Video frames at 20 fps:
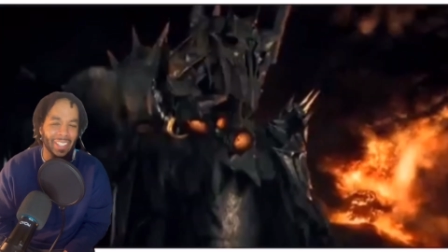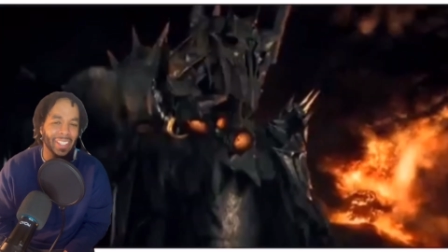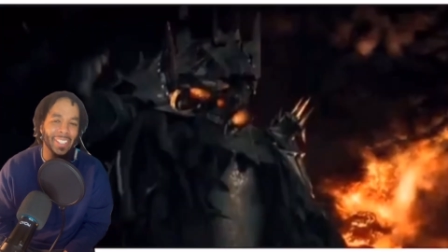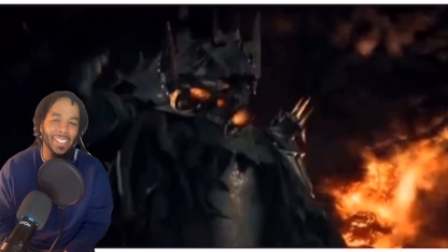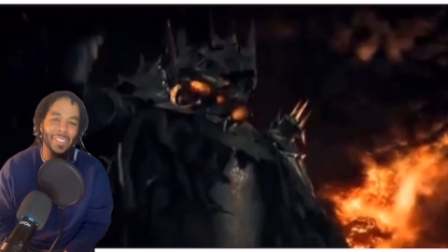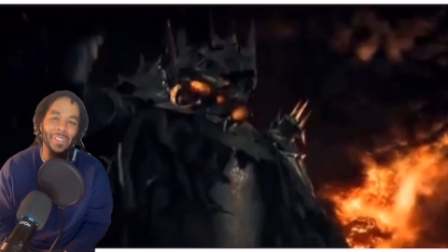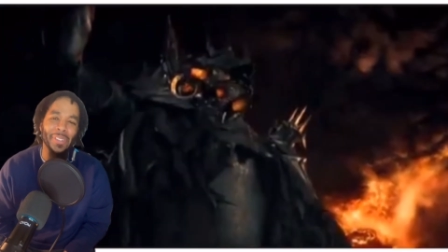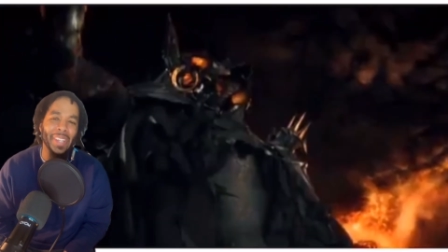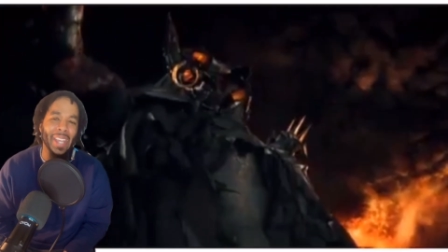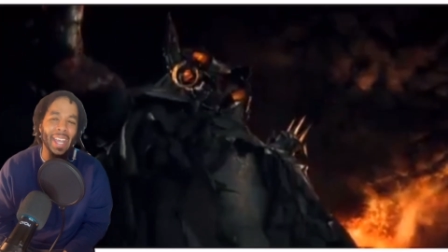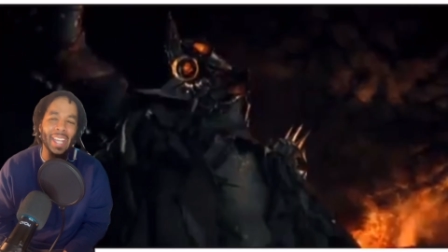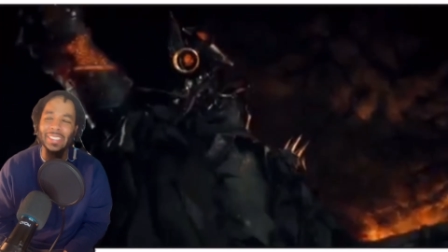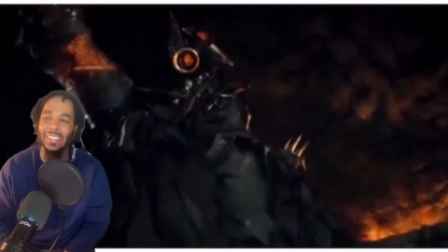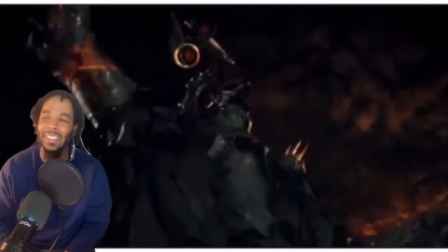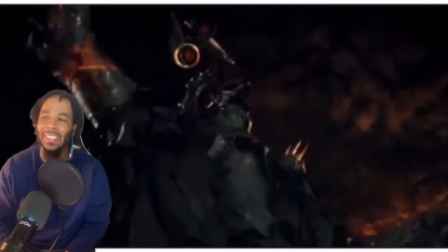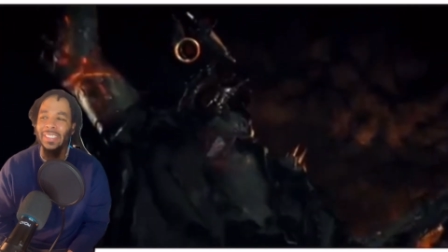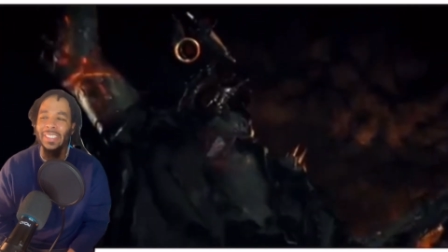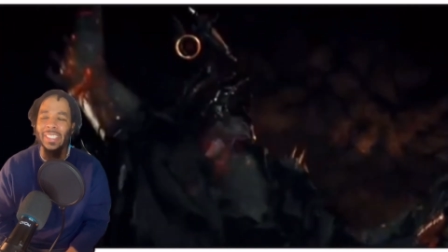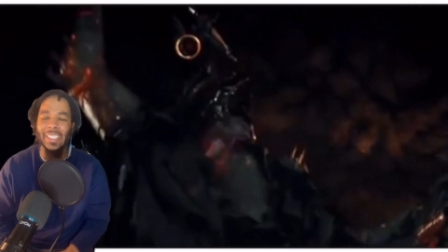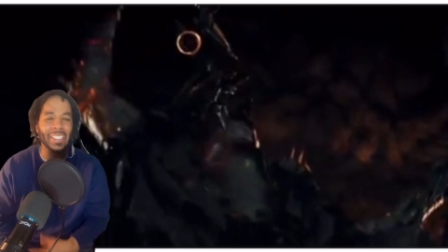you guys
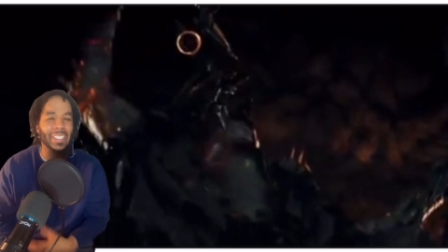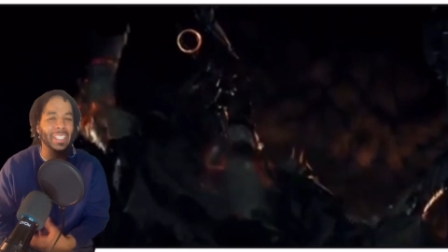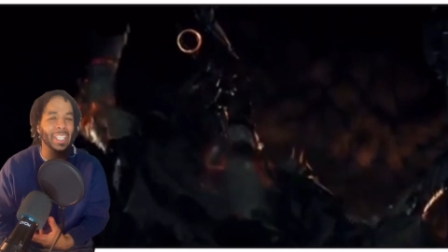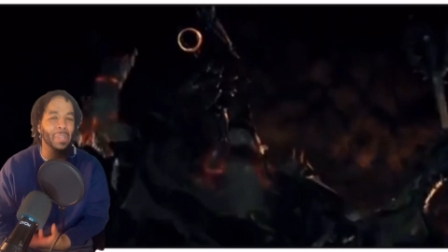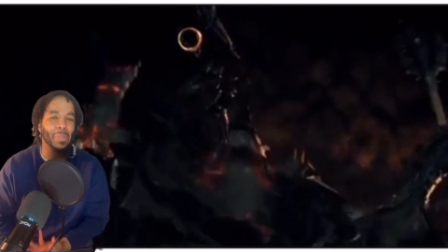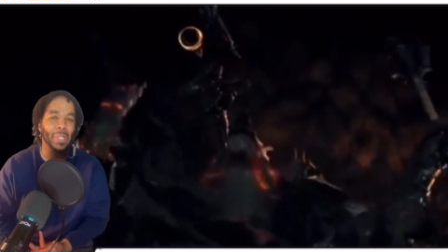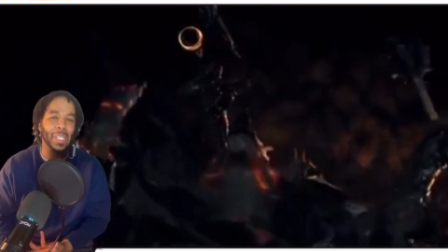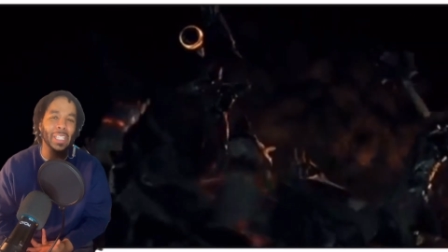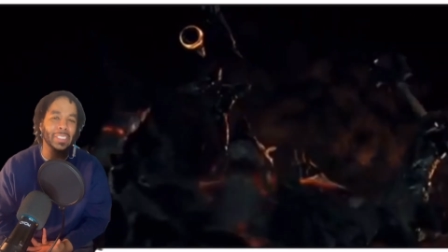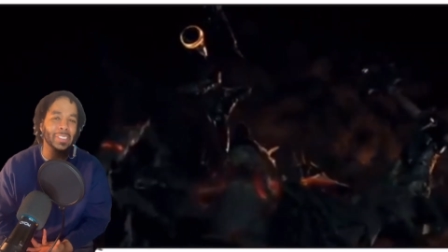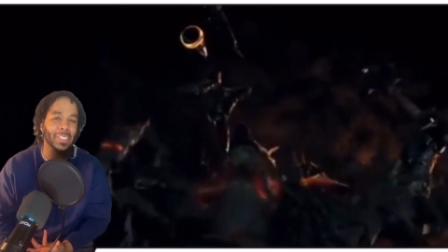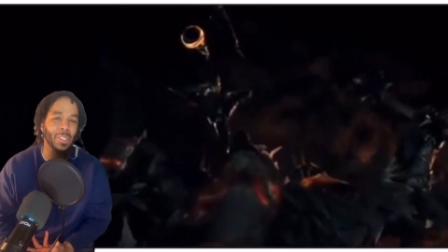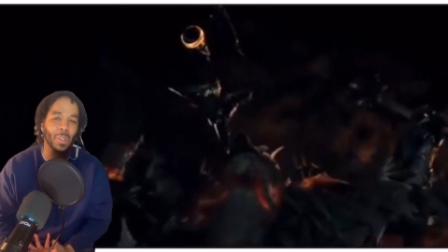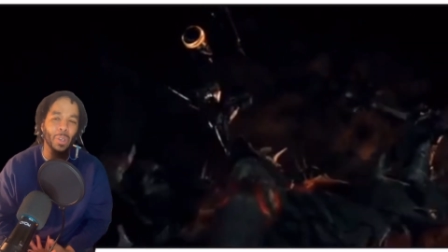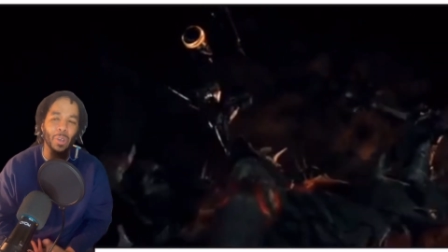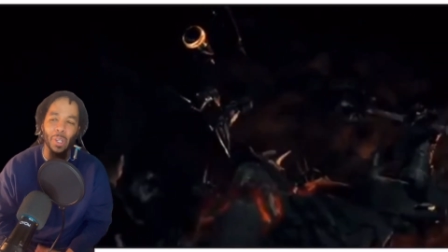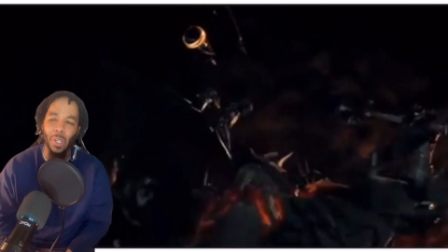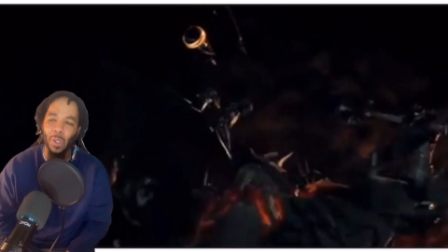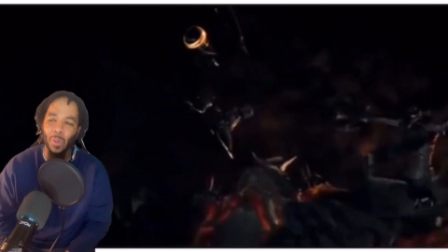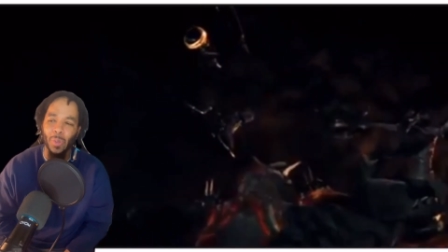just did that because in
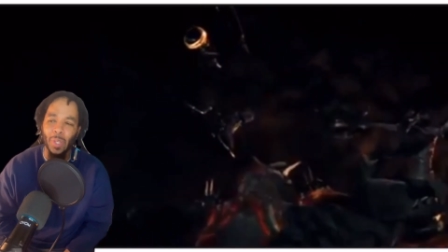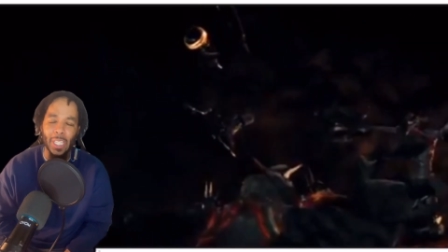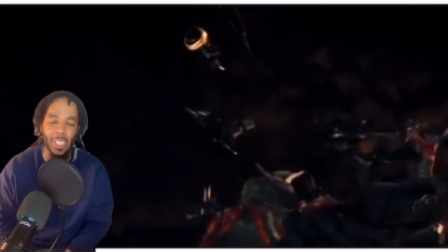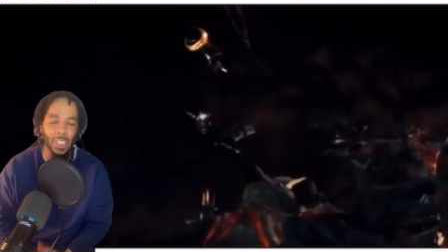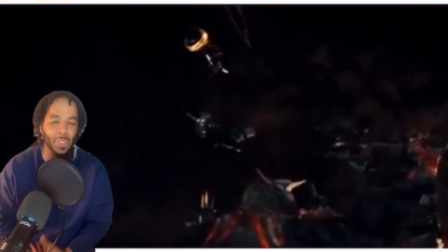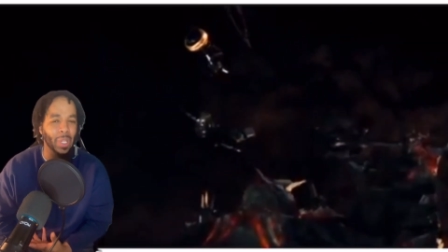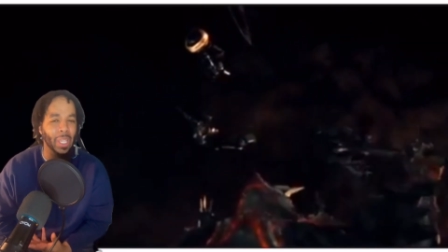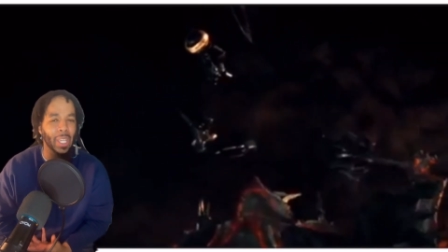Lord of the Rings,